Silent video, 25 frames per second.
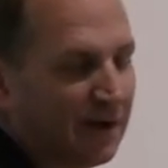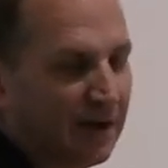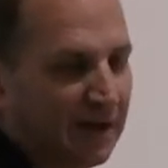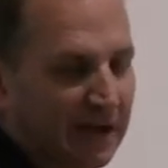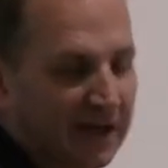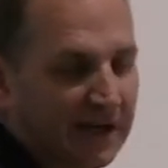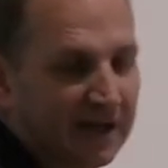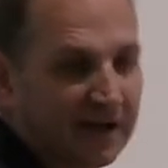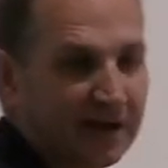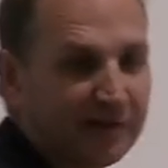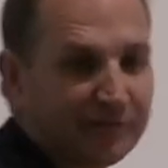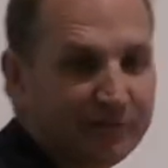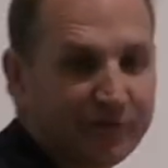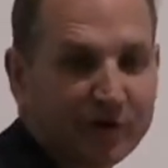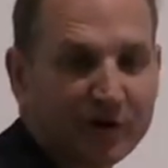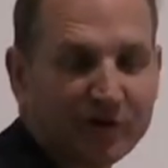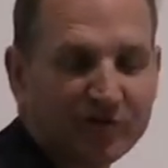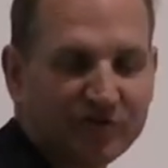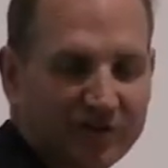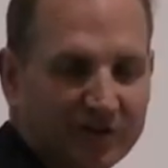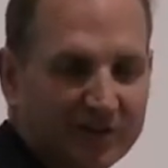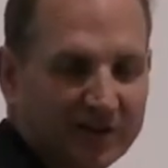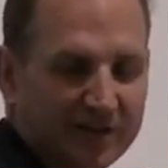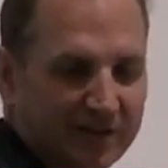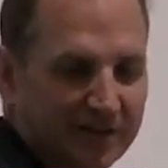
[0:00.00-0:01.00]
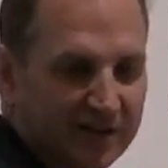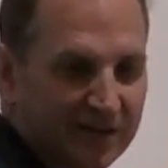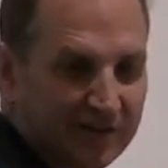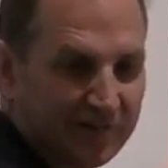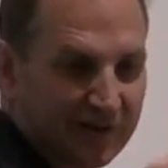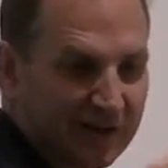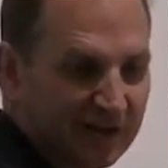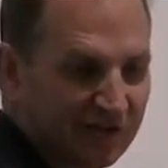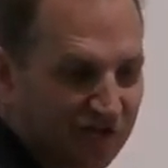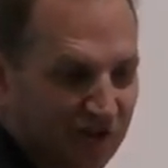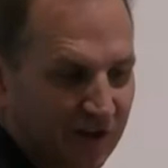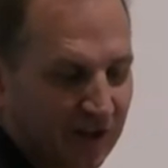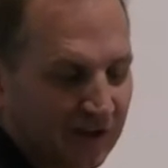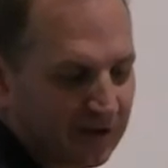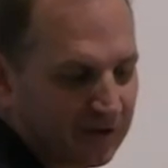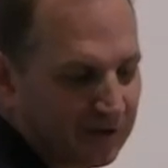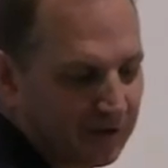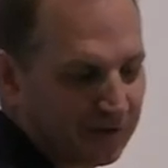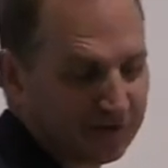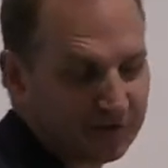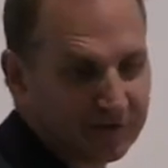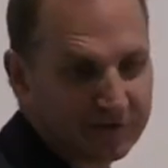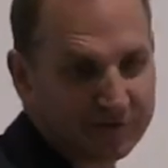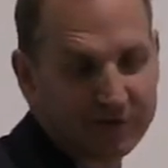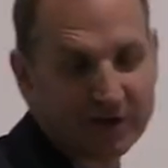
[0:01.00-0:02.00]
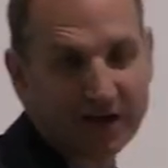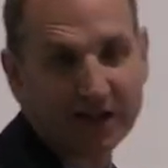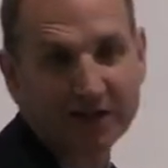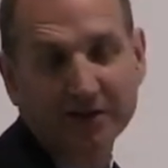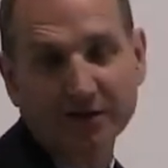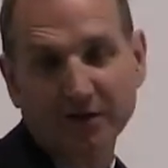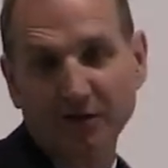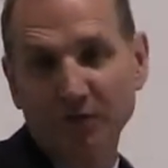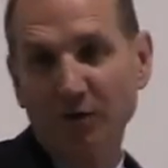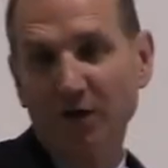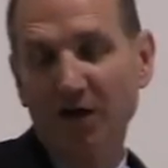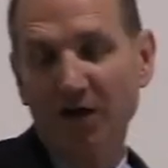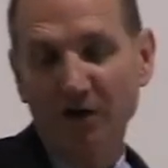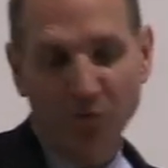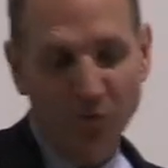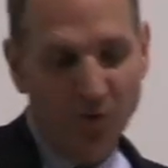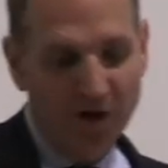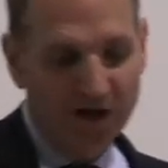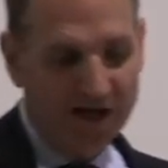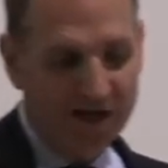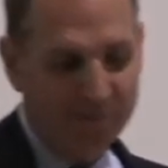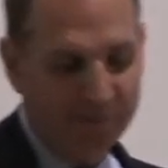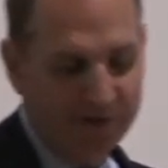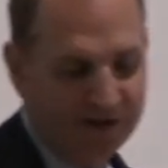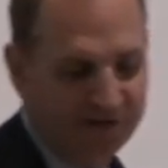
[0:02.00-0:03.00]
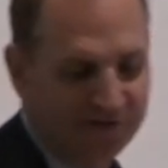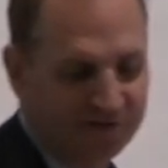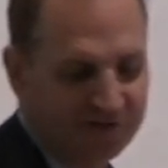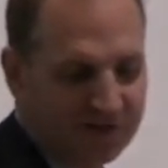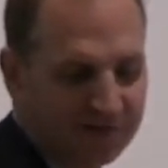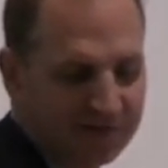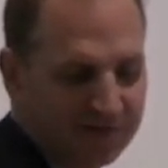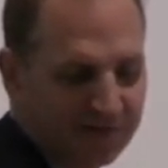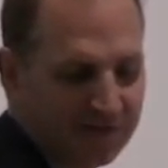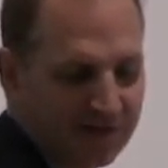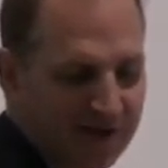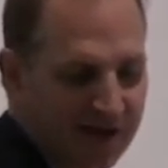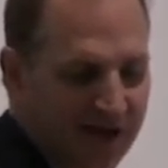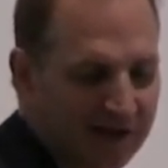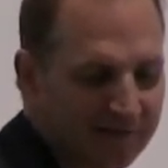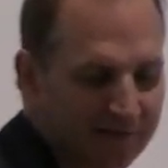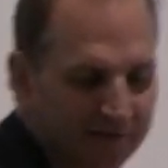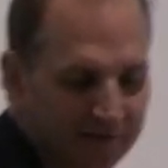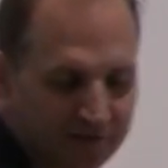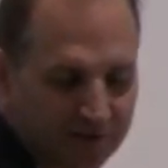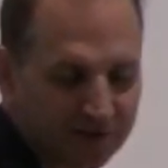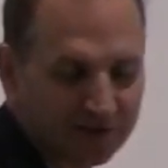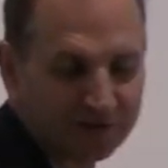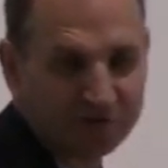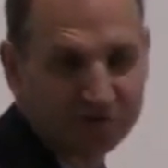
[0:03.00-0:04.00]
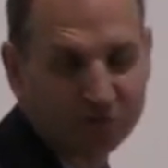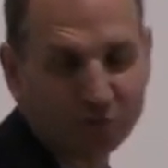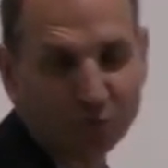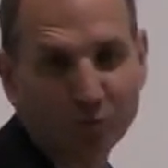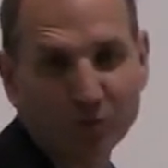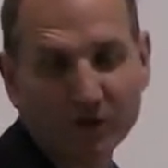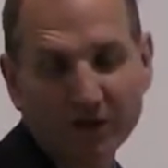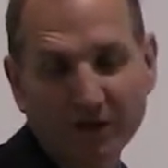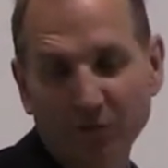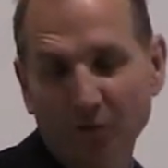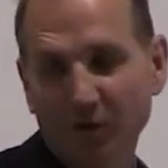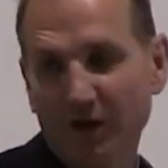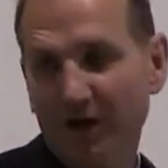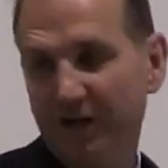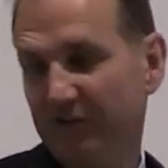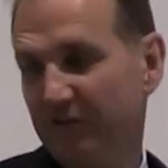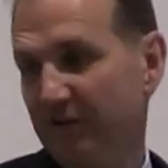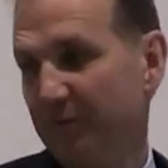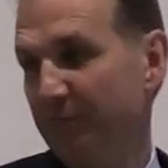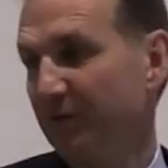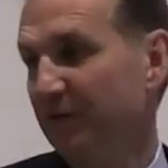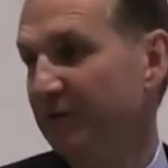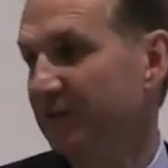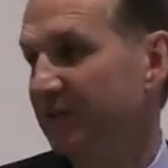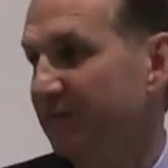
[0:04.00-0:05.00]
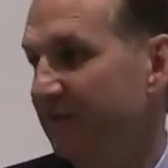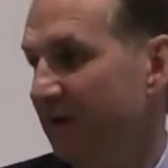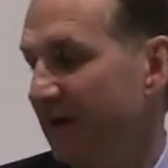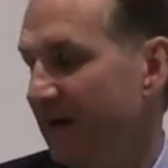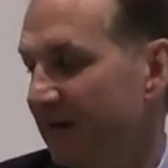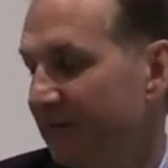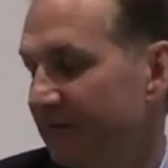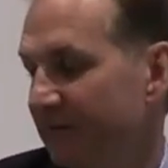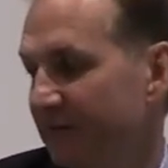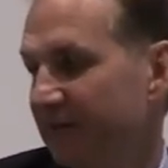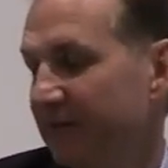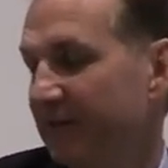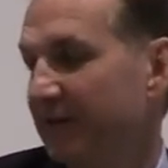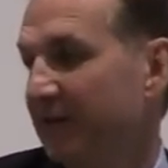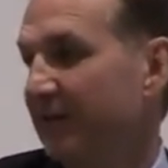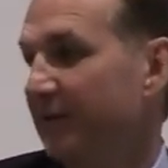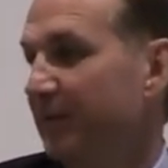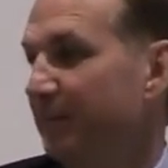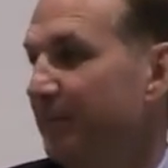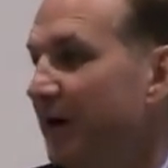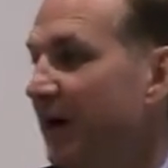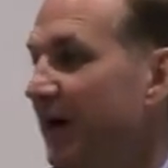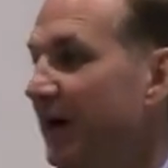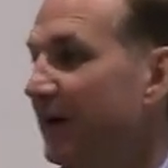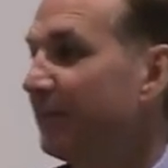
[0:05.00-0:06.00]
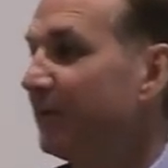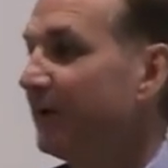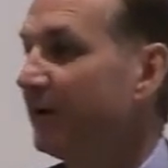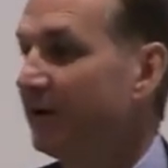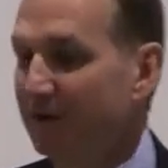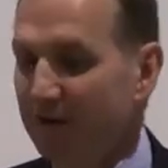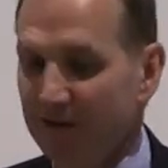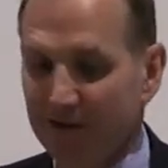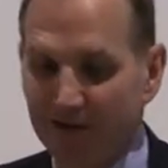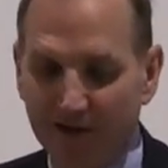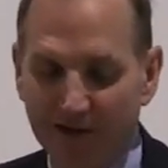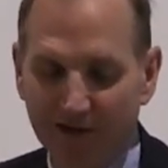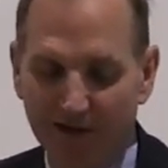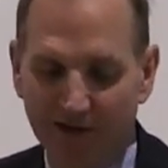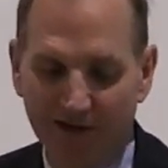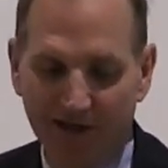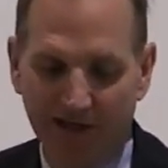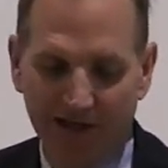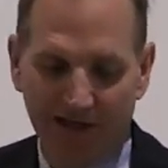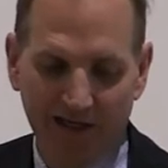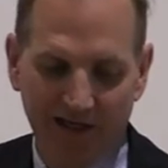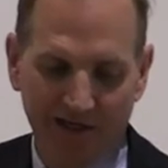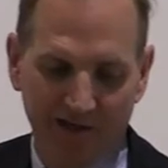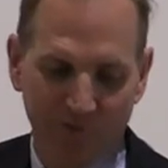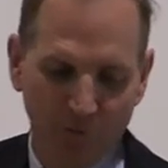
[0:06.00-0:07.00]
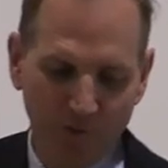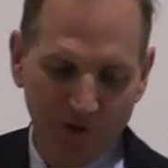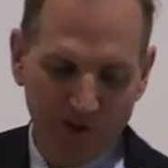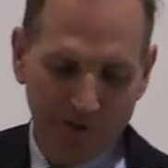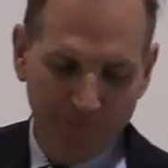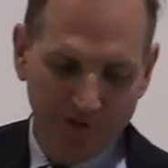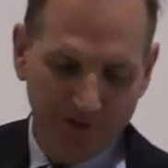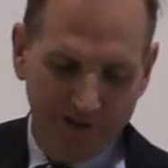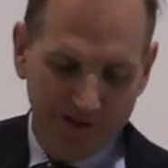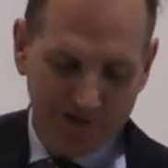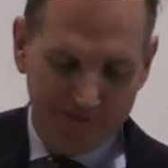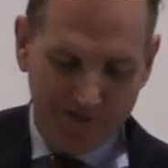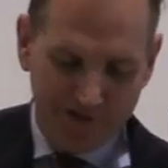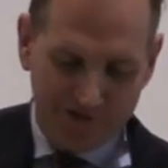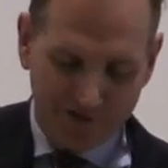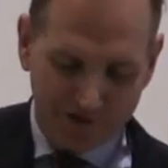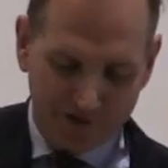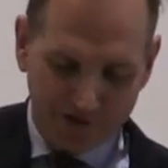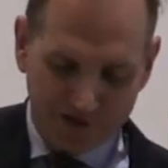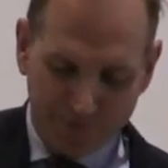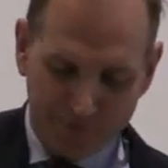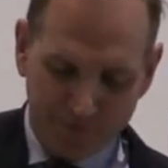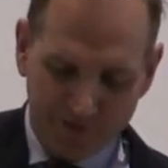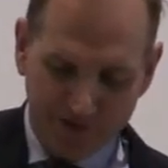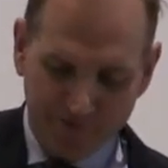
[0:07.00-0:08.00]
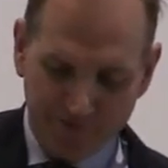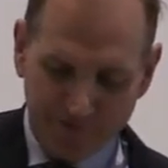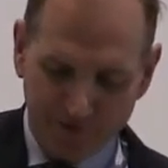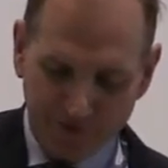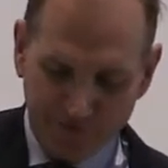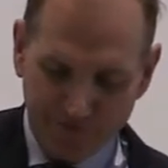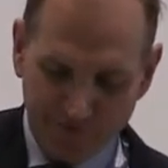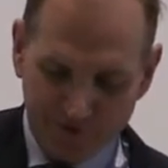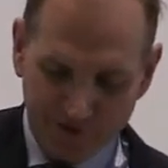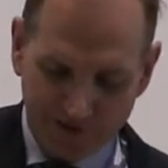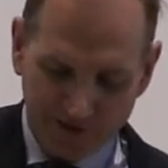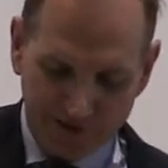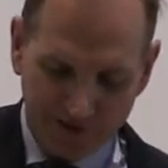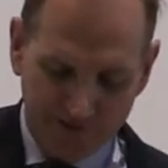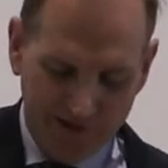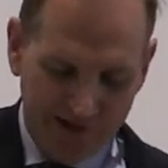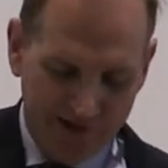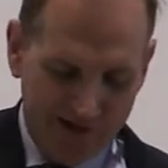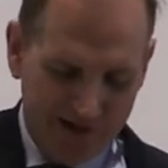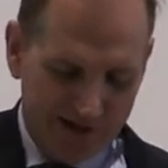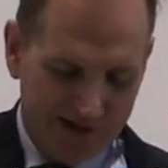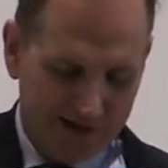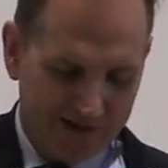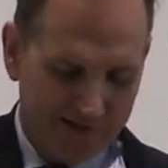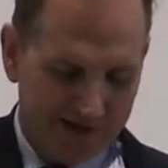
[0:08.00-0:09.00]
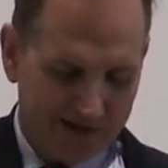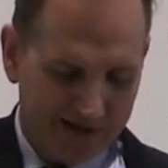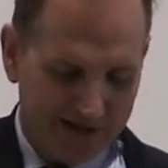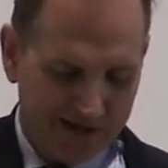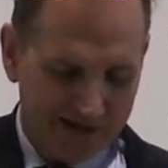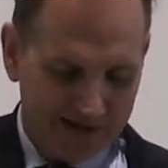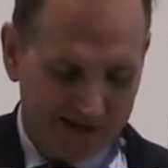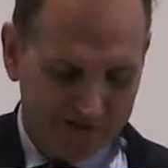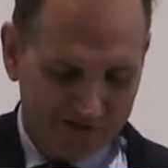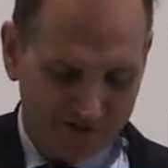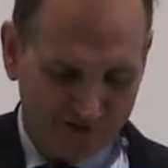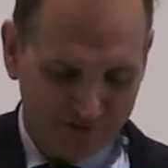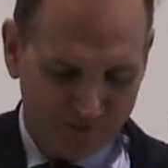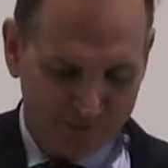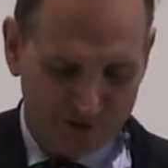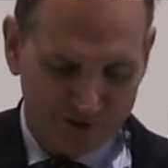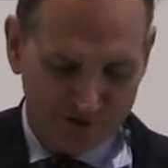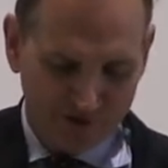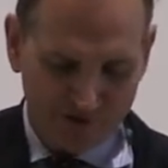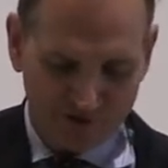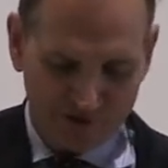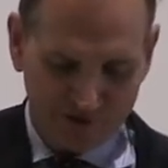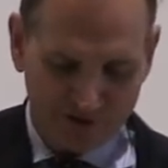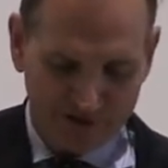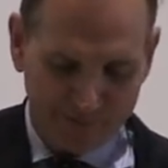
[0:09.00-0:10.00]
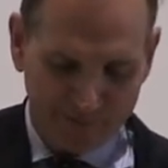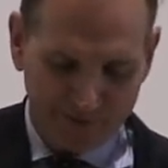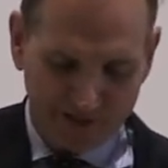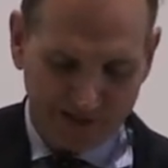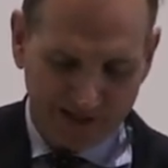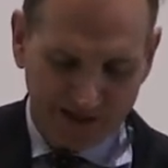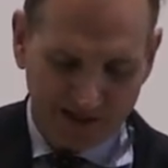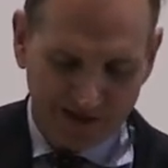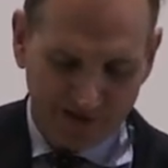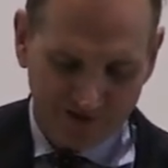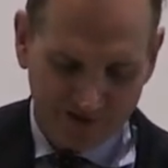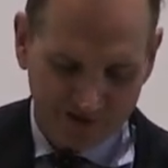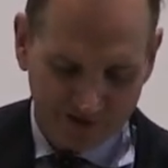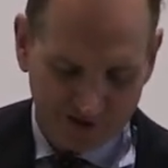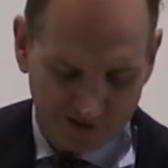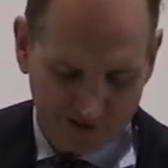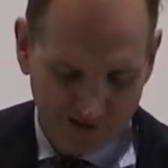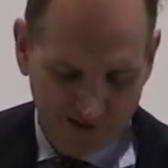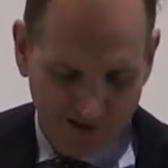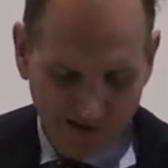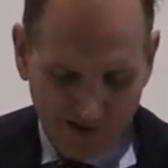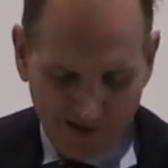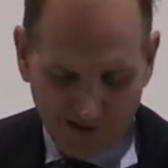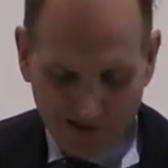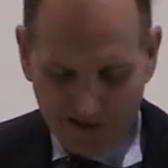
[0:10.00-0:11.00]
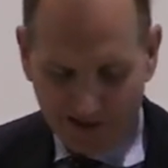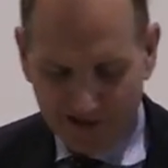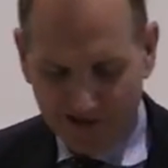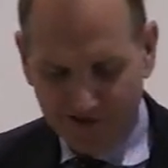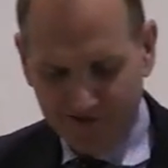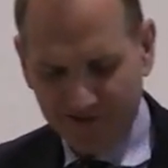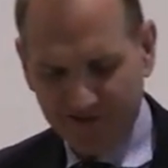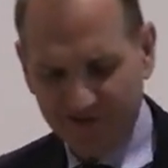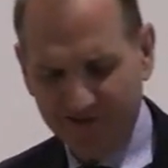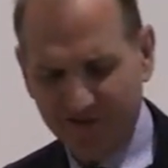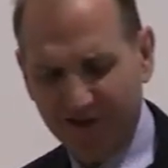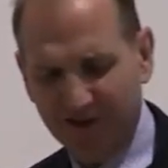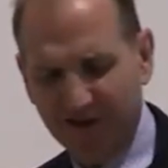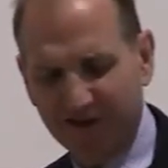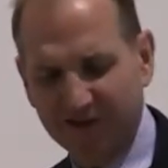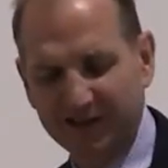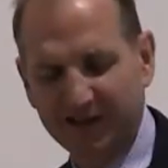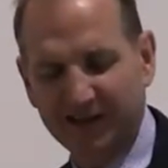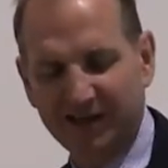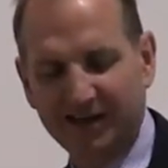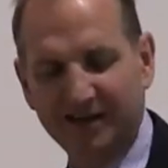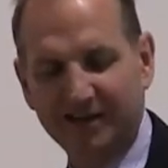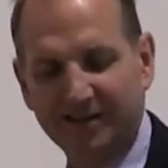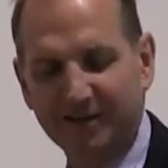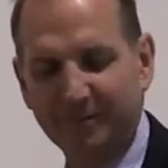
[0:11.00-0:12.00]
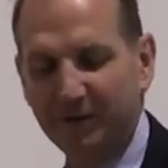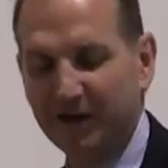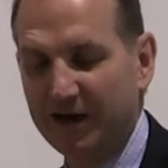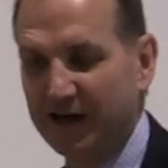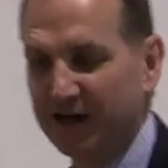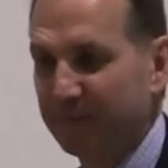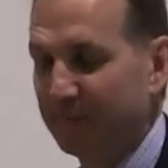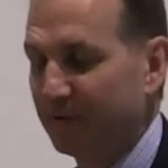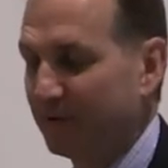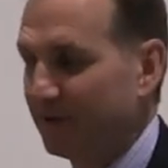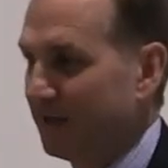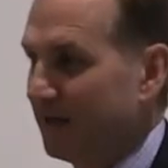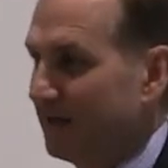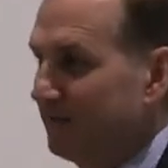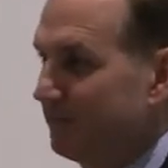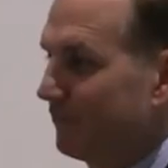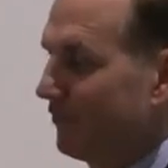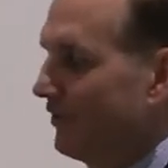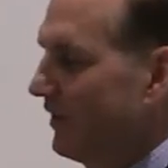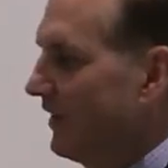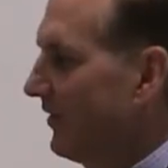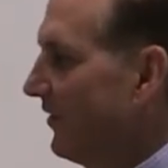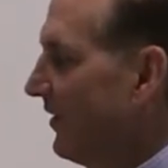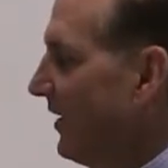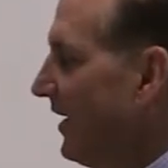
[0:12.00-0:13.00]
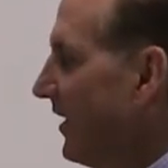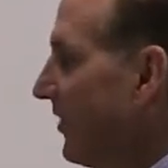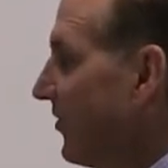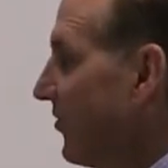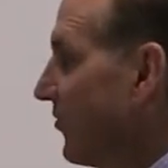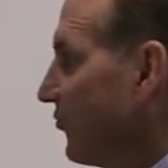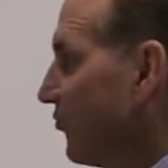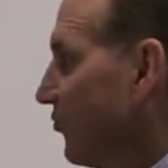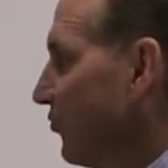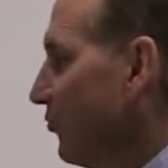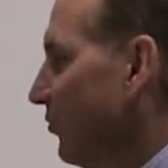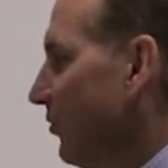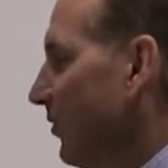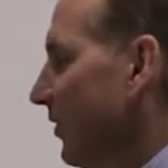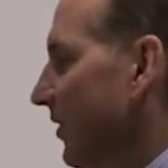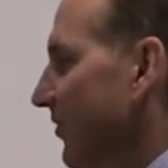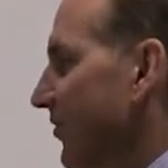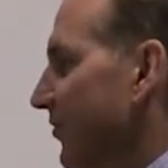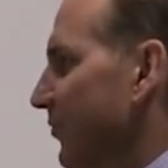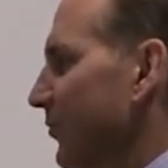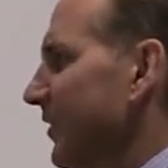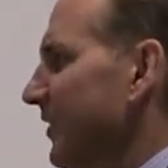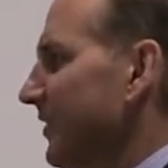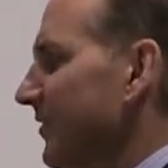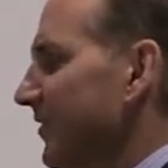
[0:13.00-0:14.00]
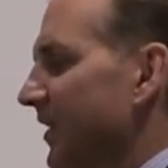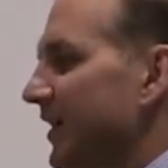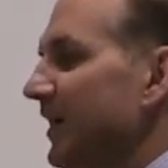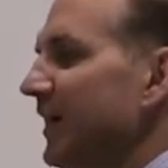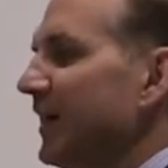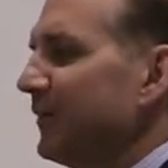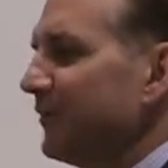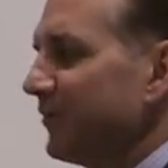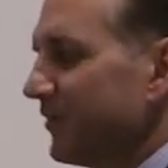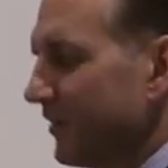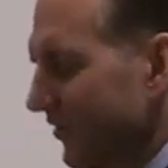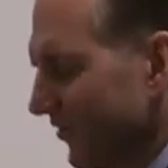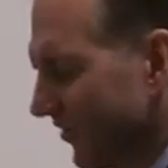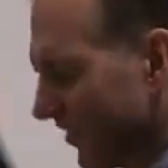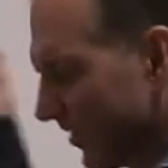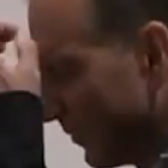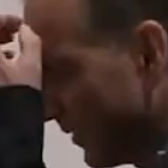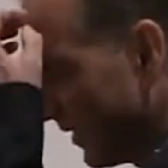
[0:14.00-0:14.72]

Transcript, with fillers: And unfortunately, the evangelicals are following the wrong way. But as Seventh-day Adventists, we want to believe everything in the Bible and we believe it's going to be fulfilled and that it has a spiritual implication. And he says, Oh, yeah, the Bible, I've read that two or three times. There's some